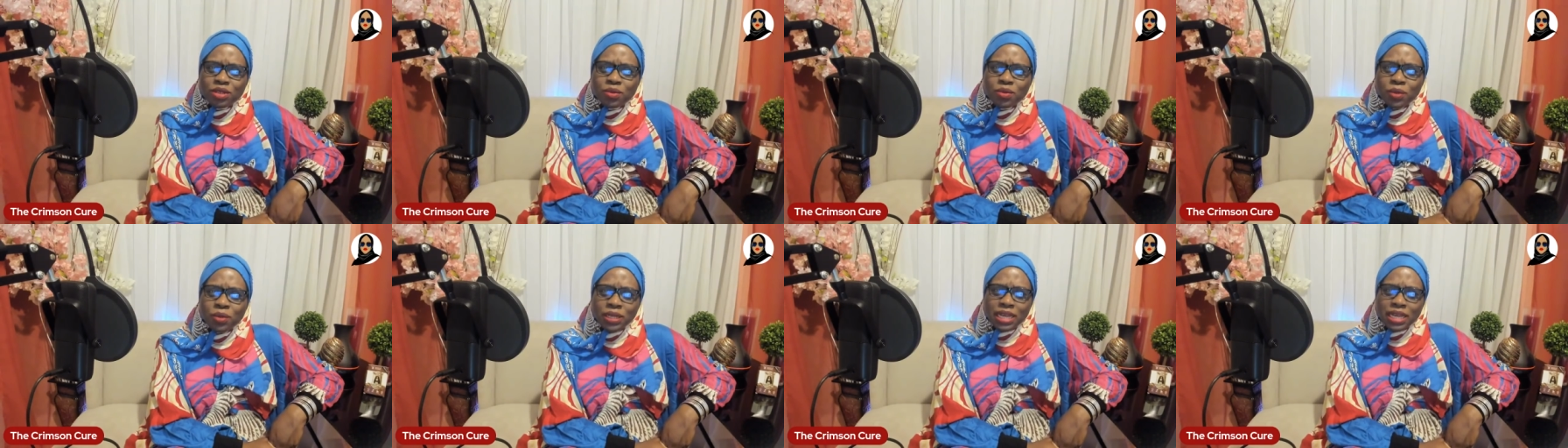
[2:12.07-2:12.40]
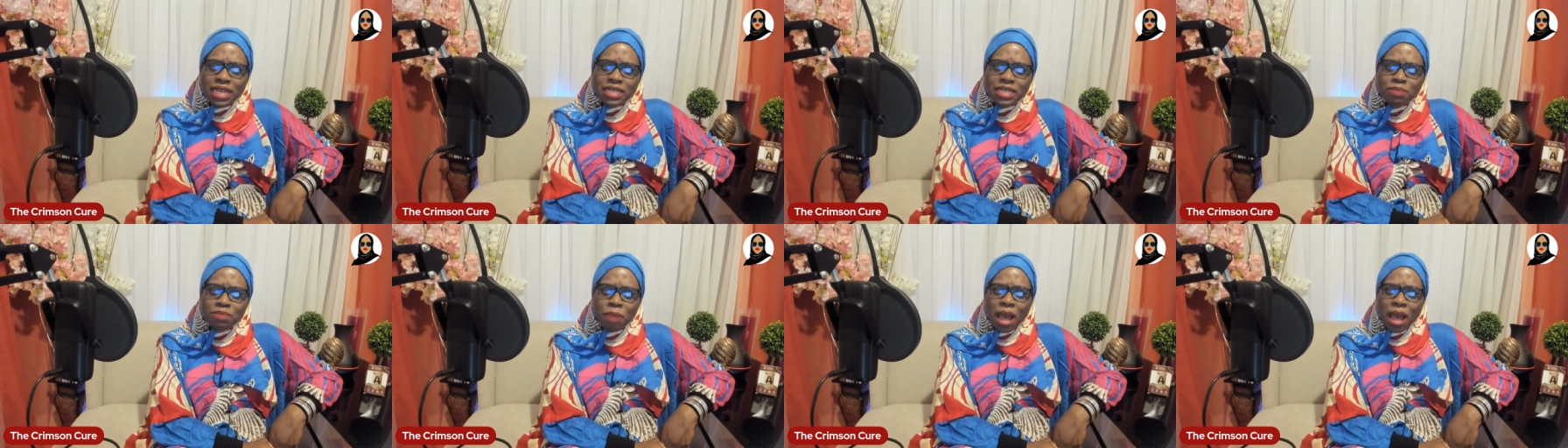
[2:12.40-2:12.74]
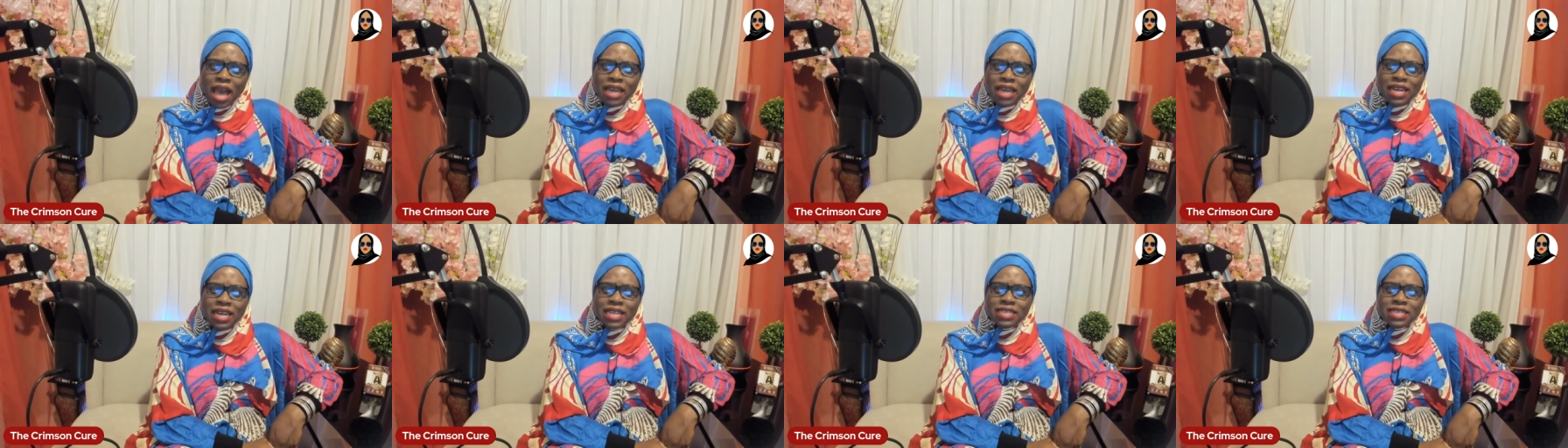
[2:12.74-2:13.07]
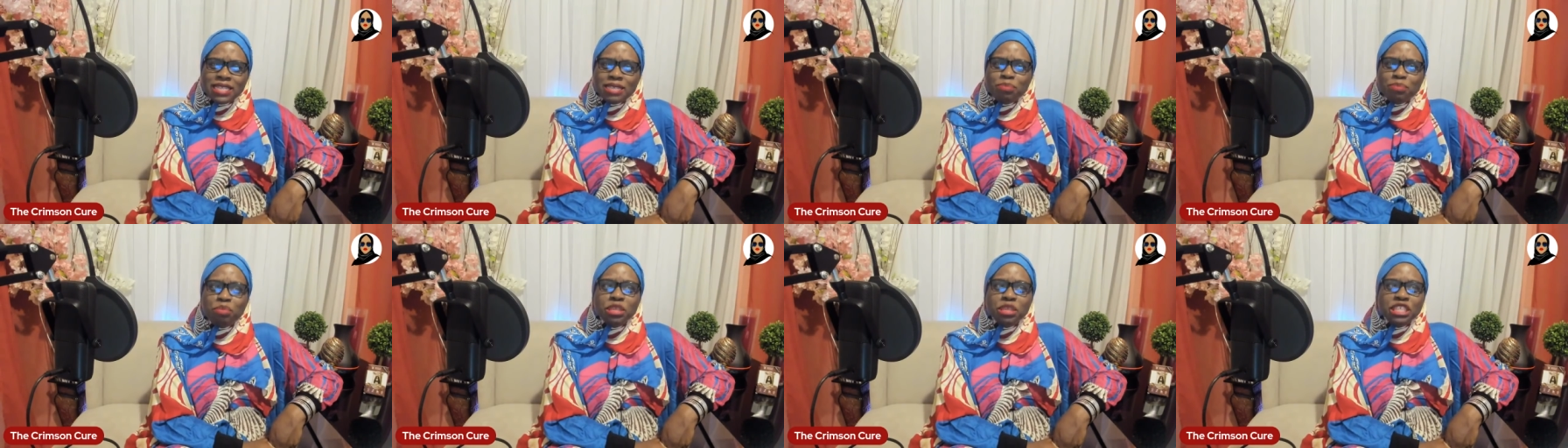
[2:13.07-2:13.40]
with these
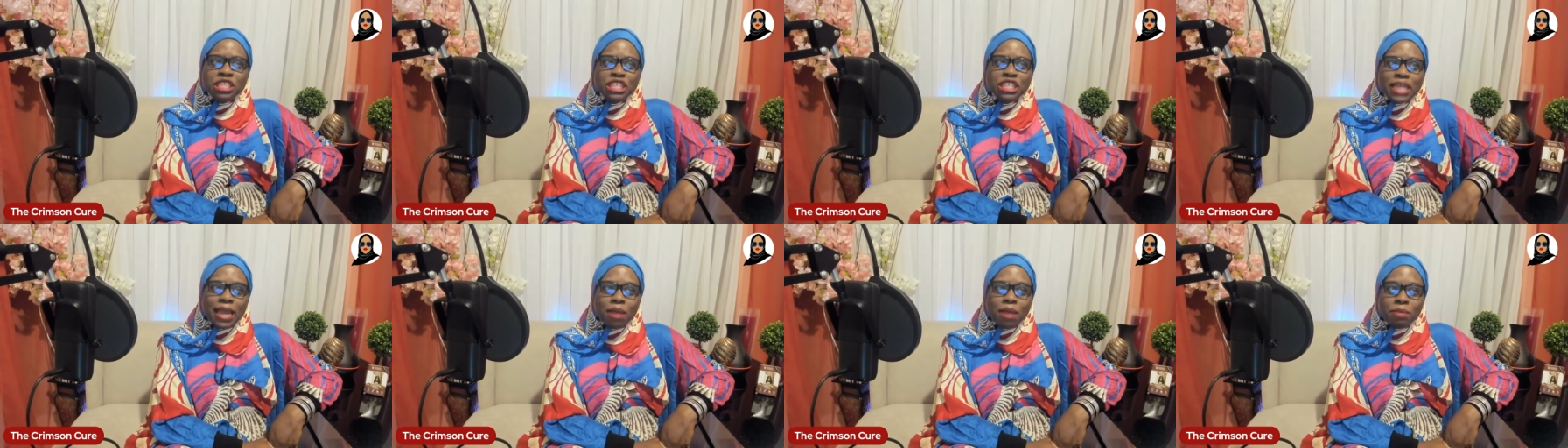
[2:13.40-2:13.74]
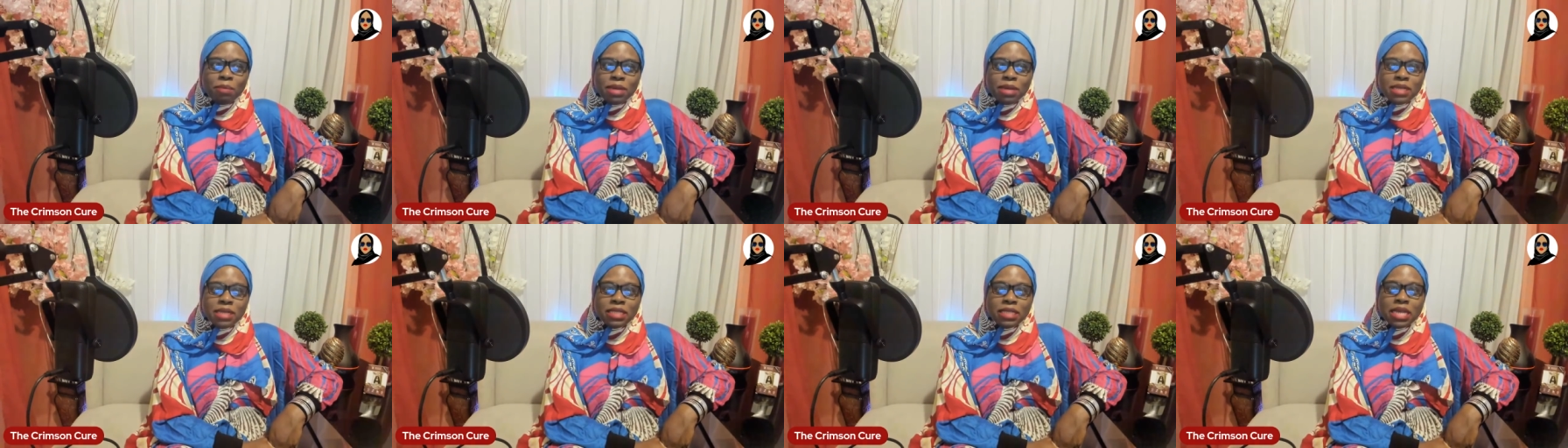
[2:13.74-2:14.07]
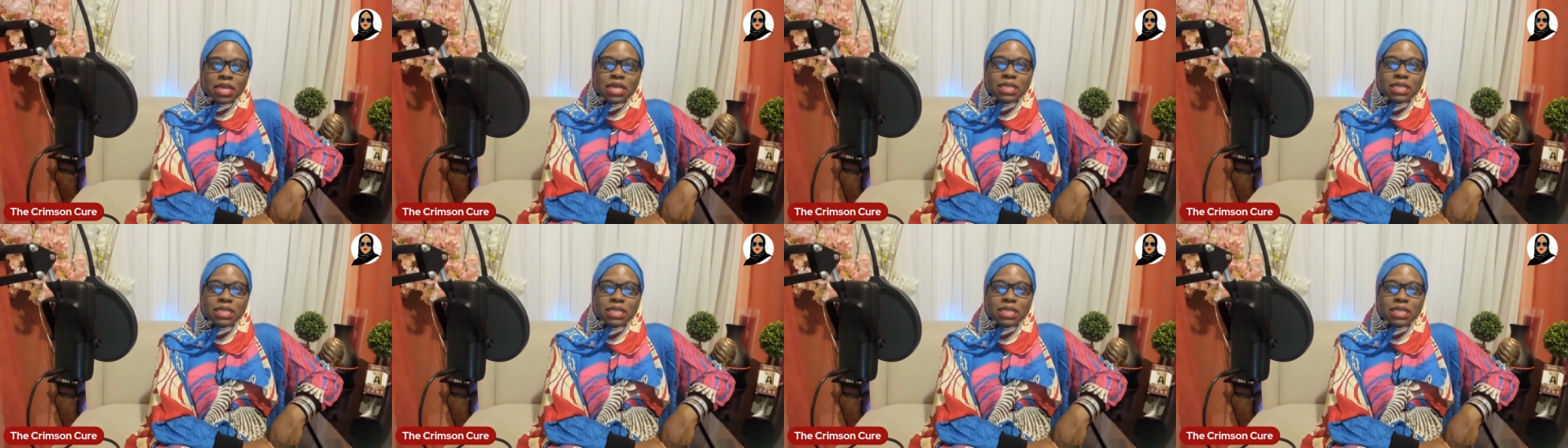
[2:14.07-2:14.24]
bonnets, pajamas,